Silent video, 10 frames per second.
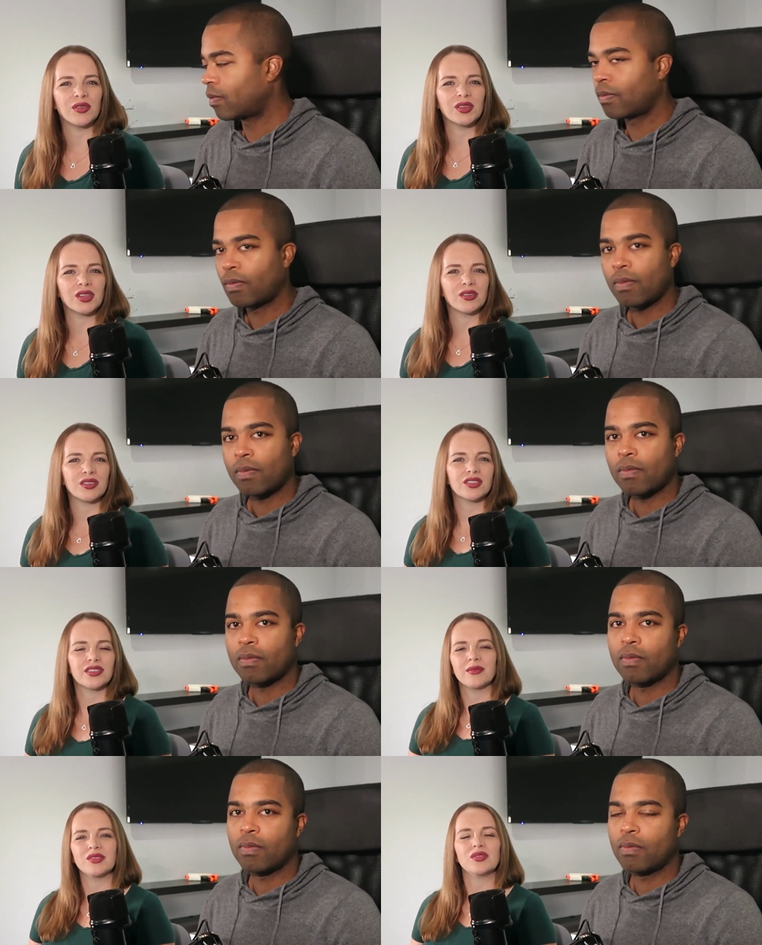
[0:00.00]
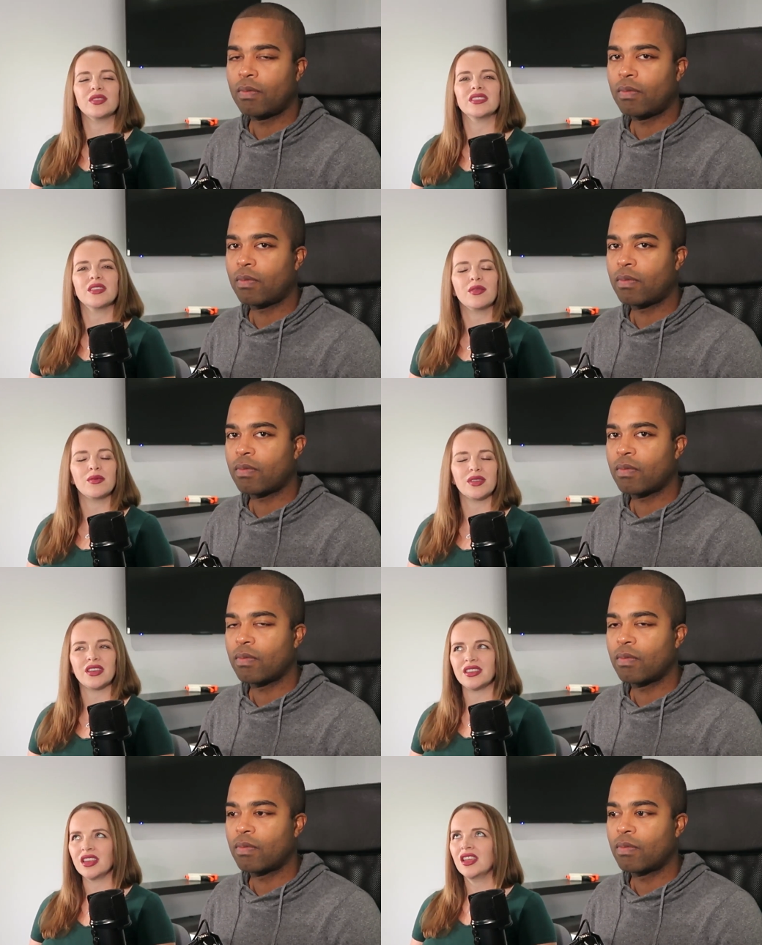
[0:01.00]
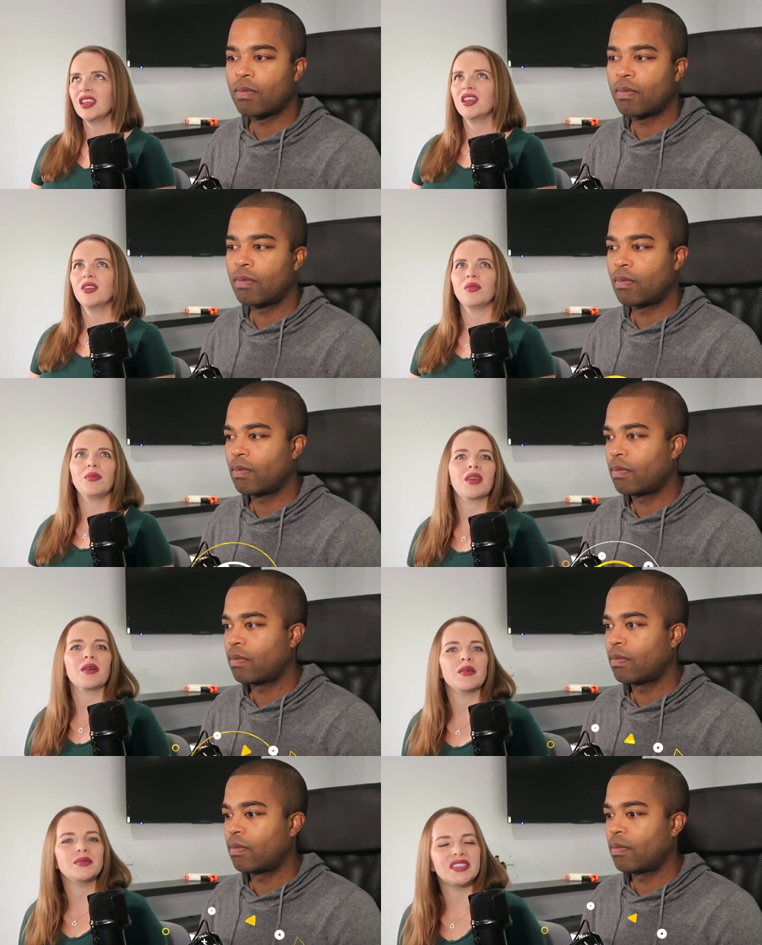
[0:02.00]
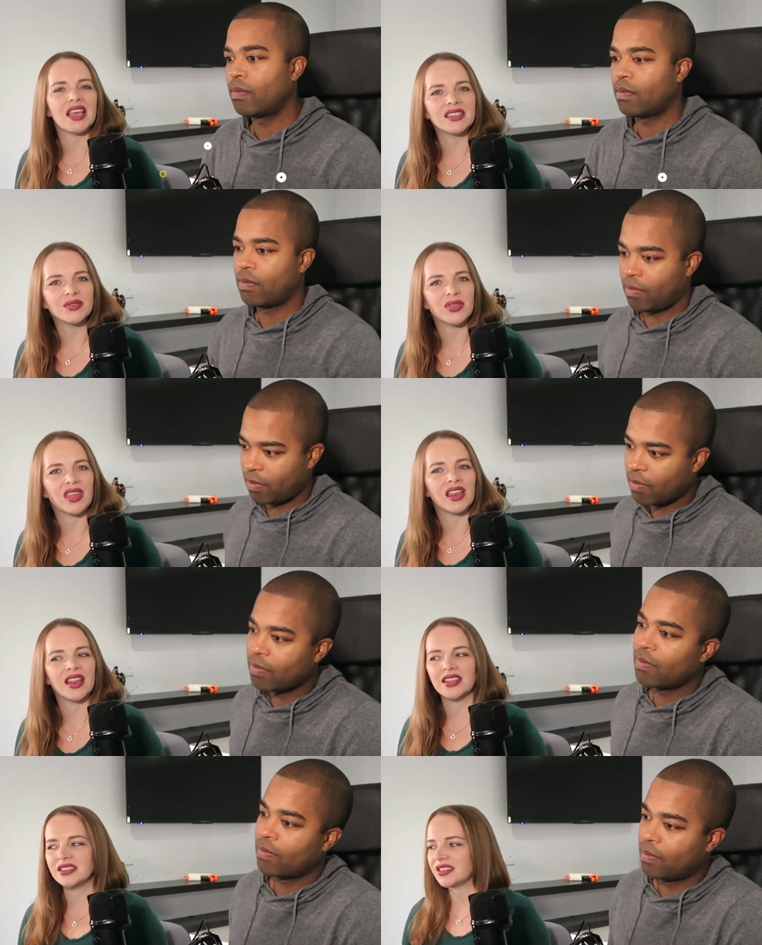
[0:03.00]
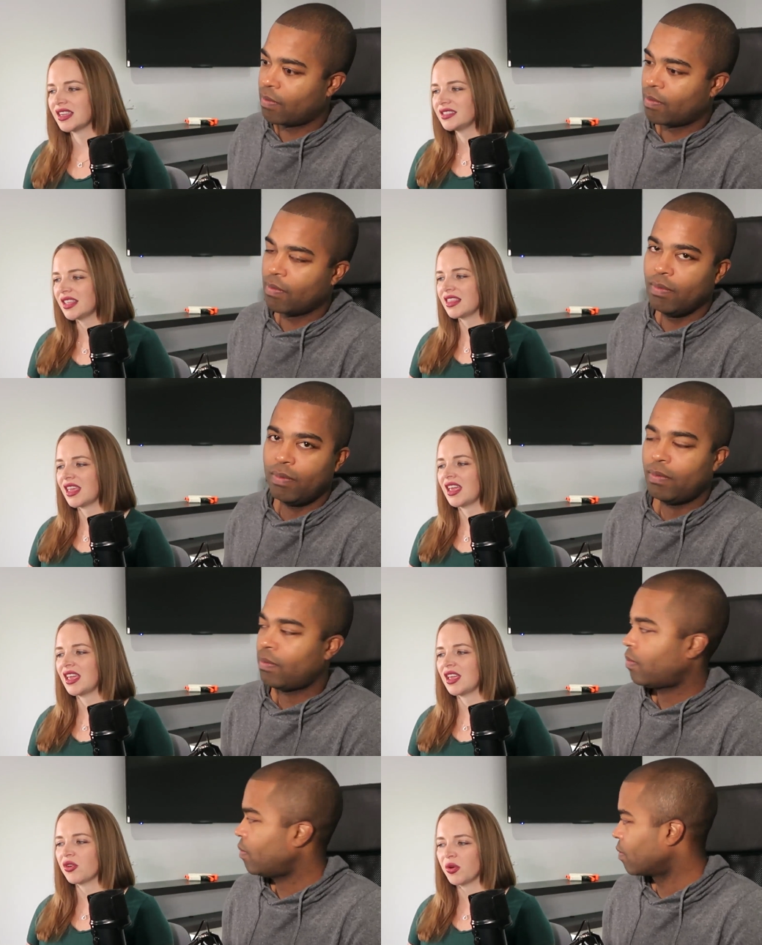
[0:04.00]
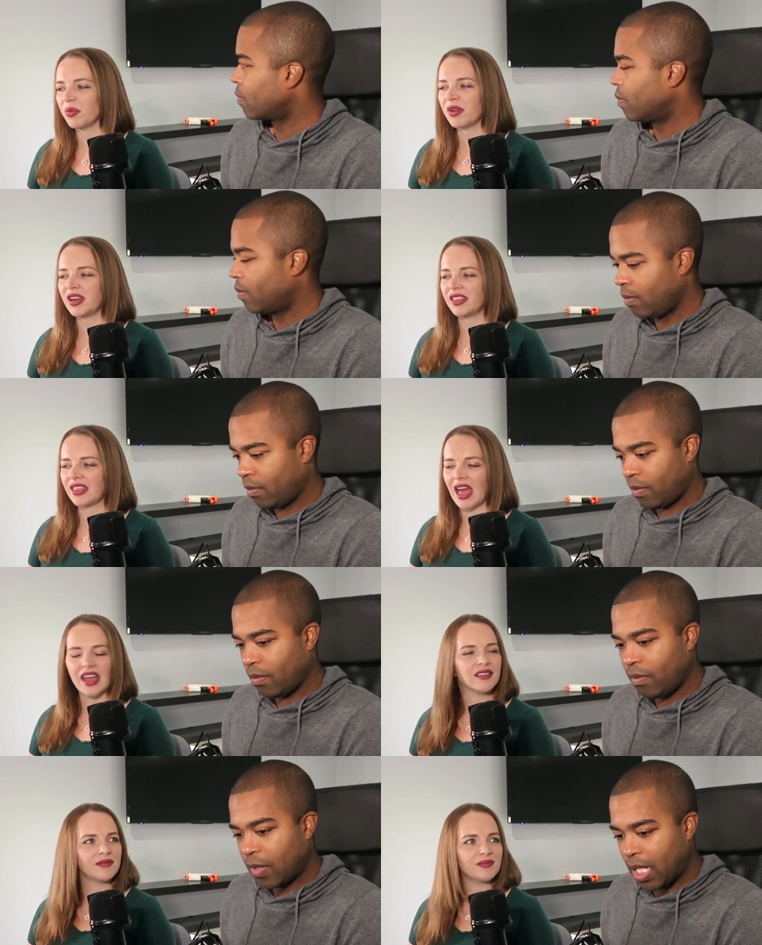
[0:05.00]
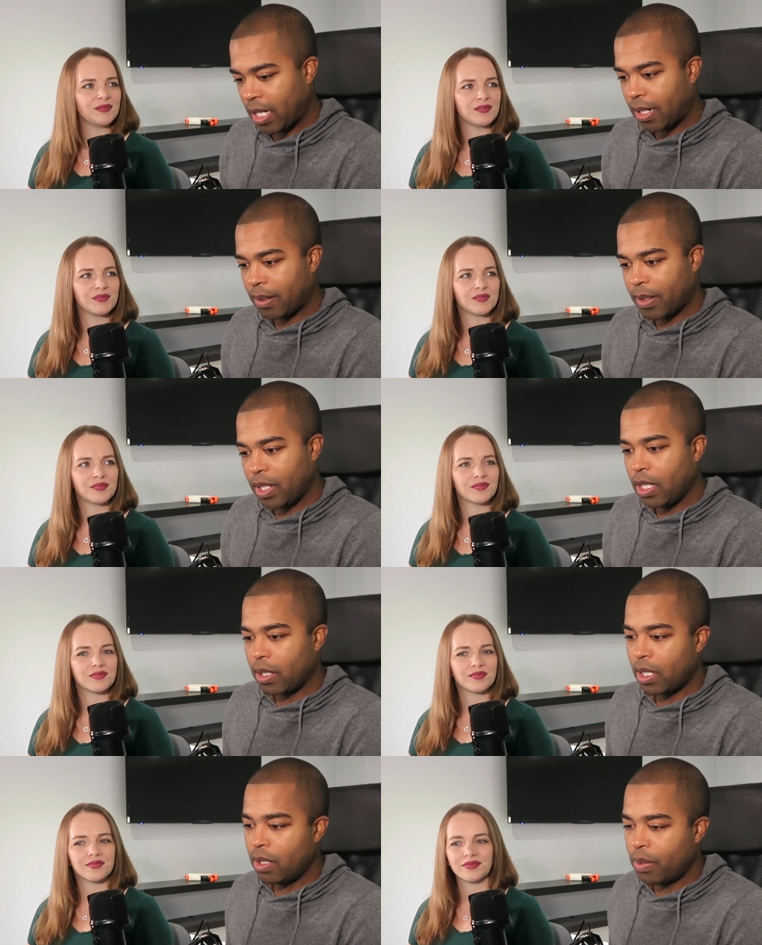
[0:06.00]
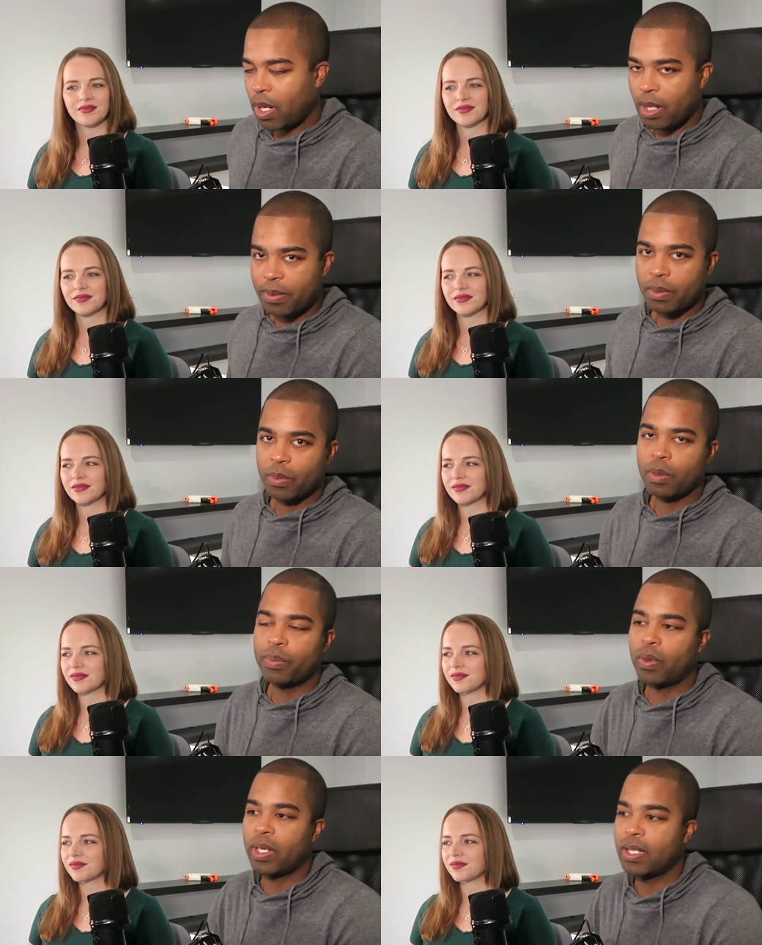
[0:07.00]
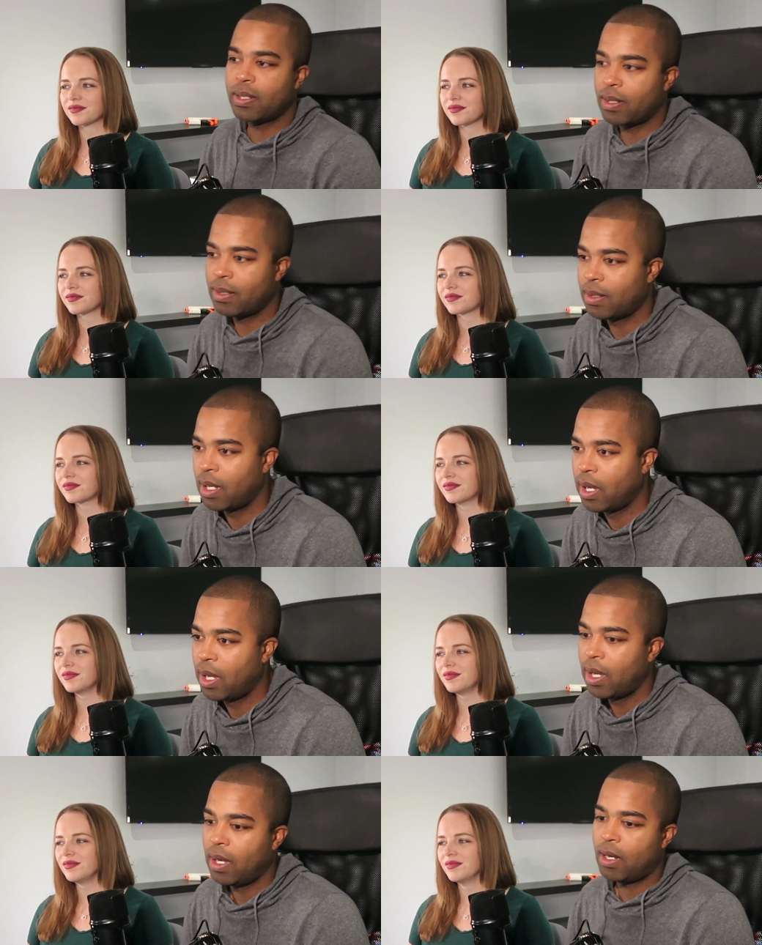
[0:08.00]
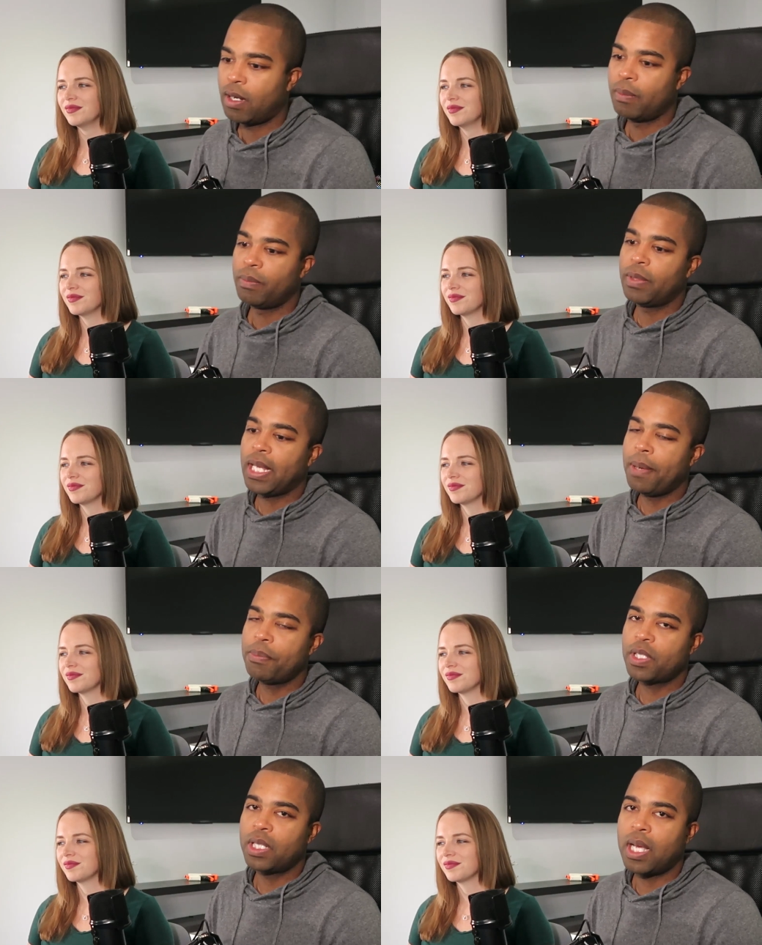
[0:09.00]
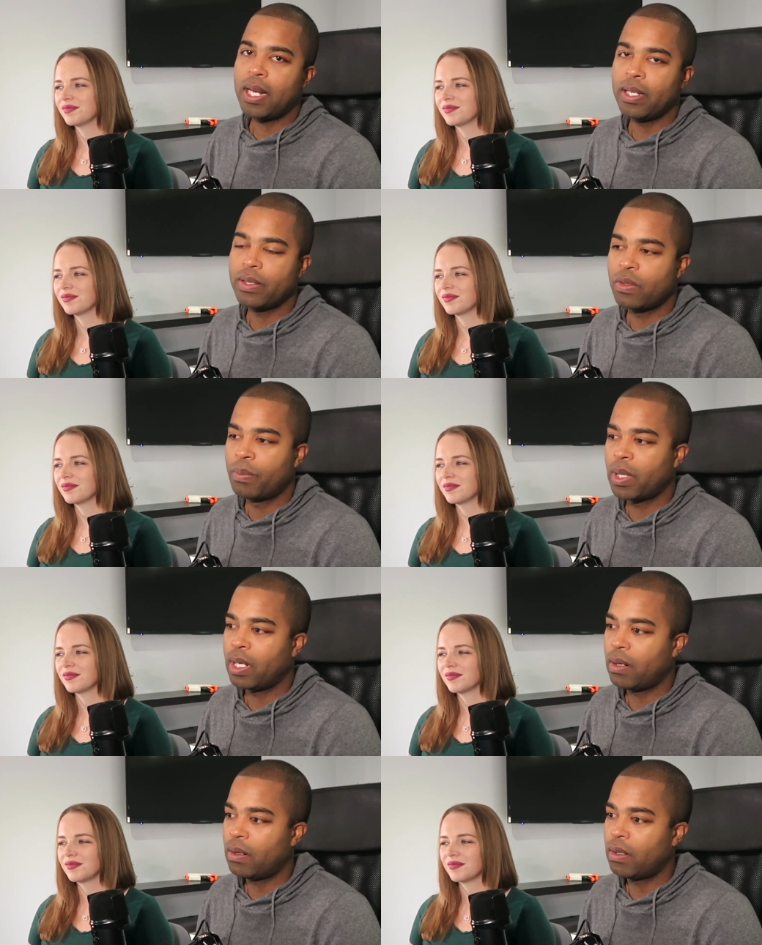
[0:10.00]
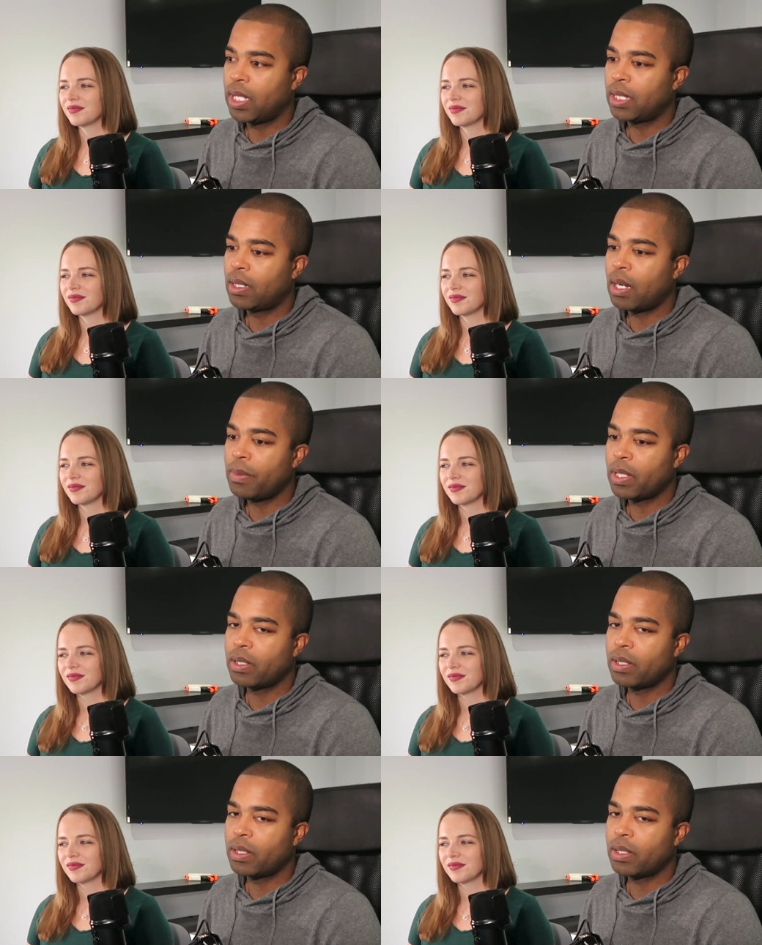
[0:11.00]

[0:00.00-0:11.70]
Speaker 1: what the crystal gems are doing. Someone would would become obsessed with it, and it's nice that they incorporated that.
Speaker 2: Yeah, and he he brought up some good points because um, it happens a lot in superhero like comics